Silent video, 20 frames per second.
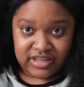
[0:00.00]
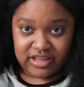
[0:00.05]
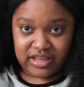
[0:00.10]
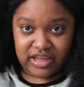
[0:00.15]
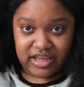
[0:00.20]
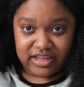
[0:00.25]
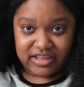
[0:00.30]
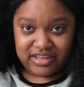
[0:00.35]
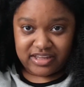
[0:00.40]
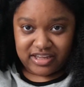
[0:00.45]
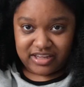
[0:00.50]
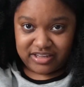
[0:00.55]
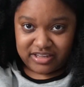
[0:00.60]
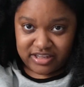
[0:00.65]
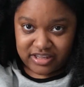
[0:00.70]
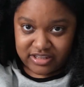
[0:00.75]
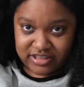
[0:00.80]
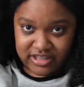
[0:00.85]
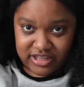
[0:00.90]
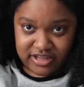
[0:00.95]
I can't
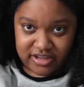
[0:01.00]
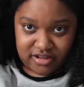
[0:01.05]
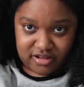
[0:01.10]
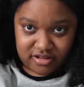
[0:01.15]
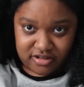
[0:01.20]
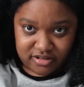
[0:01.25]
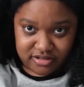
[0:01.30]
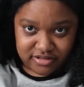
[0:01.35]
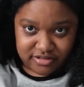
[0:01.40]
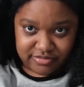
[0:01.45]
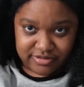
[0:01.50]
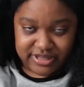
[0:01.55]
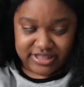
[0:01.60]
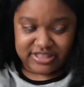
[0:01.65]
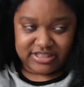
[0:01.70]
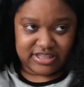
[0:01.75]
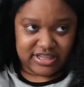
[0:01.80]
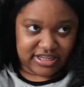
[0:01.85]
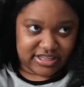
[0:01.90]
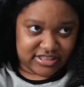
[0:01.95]
get like all the way
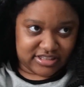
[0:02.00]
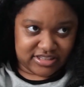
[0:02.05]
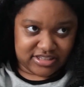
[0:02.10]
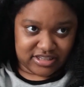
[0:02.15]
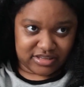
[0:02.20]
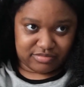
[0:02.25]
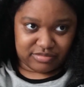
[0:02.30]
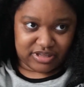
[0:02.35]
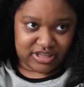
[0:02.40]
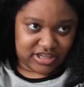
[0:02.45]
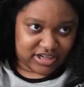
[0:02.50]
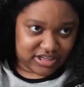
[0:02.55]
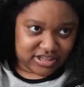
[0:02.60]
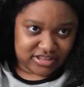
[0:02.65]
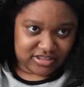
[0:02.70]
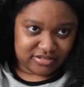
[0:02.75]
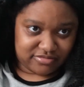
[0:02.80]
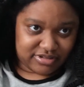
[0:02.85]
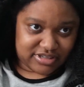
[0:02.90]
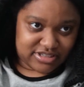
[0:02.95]
like deep in it
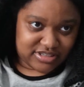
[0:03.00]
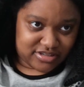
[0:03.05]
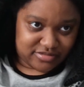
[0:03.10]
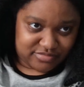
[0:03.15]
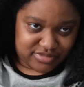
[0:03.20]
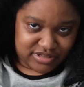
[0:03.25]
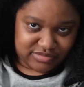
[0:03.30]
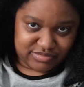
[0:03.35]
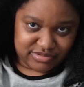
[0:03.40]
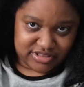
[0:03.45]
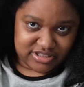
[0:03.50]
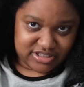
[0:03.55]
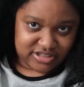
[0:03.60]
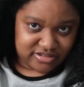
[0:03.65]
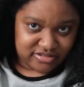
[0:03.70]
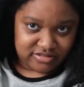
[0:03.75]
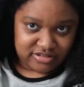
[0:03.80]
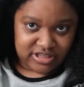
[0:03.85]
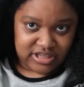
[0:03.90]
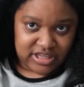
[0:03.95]
the way some people
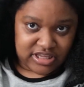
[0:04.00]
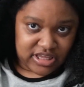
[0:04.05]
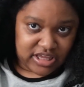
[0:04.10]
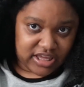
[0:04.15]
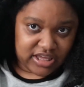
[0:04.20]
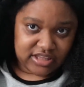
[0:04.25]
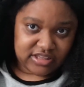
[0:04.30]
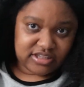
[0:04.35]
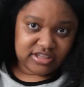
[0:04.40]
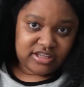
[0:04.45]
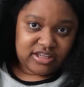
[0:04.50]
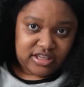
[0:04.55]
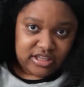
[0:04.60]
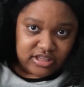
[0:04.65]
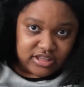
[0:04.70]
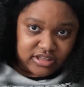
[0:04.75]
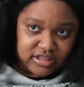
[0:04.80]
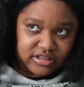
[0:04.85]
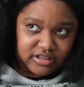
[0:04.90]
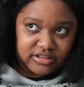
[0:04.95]
do. And
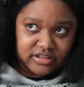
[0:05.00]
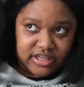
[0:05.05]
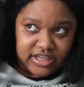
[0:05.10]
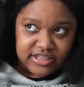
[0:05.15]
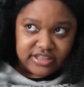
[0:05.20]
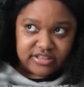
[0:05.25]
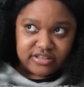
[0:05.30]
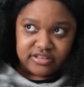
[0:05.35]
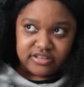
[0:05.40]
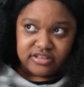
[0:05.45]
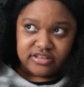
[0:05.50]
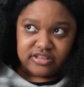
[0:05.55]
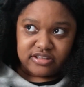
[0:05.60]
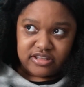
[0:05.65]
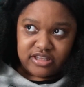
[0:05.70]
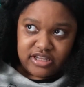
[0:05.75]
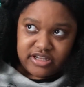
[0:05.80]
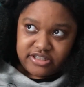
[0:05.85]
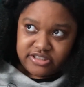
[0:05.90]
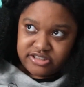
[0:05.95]
like
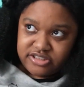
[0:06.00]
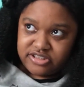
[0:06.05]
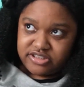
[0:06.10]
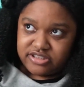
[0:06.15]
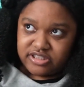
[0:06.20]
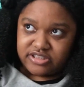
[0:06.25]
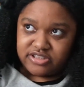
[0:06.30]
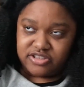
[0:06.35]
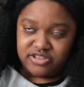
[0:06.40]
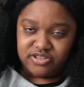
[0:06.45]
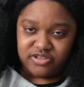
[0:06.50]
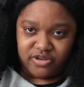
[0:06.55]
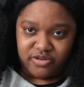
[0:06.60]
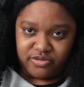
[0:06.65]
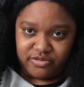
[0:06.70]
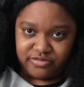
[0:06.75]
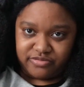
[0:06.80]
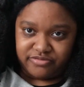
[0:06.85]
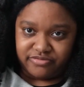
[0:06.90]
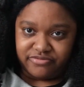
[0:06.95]
it's
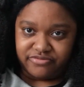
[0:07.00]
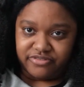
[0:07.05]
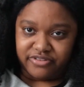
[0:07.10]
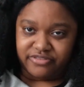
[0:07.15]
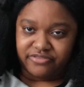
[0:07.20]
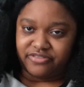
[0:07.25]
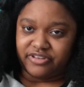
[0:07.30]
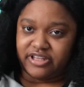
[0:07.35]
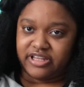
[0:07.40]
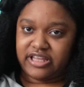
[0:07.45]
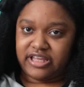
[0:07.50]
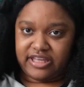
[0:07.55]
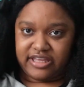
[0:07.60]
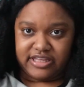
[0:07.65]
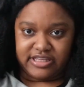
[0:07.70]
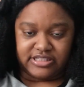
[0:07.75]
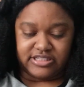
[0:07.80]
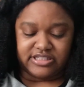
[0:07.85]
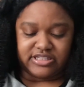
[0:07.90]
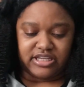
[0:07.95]
so fulfilling,
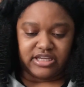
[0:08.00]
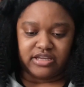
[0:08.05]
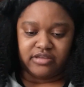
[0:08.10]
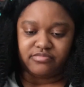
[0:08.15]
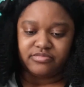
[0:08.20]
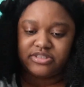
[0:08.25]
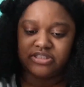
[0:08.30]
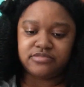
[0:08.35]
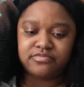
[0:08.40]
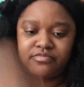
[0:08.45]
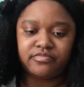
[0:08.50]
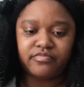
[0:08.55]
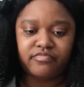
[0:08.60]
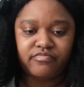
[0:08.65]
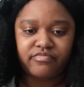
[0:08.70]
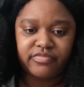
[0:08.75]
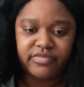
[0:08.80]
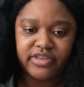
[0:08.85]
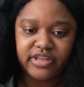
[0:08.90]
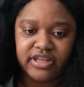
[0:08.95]
it seems.
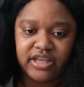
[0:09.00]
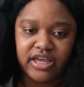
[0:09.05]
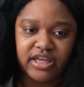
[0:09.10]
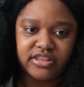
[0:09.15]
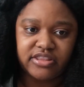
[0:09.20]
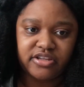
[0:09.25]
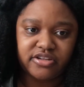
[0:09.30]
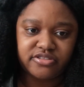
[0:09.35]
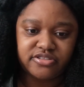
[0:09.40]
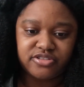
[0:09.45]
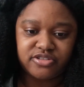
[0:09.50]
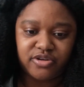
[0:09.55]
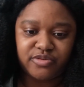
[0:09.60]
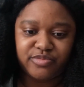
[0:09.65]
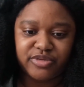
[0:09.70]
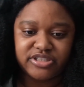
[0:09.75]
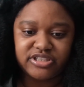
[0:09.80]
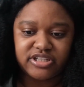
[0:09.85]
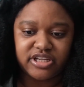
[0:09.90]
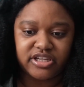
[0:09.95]
And there's so
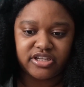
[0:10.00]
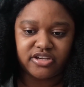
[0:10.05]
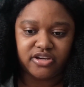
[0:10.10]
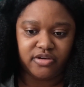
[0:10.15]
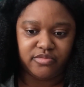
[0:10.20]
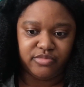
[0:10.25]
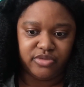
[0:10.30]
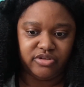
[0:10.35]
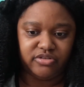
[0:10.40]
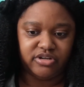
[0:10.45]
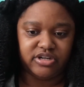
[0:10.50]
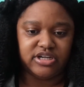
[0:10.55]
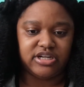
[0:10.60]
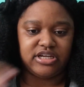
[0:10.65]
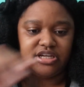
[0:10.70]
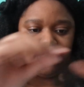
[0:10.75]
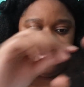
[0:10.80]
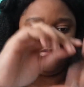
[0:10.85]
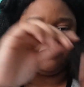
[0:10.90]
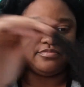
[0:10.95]
much like
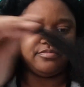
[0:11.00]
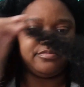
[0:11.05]
community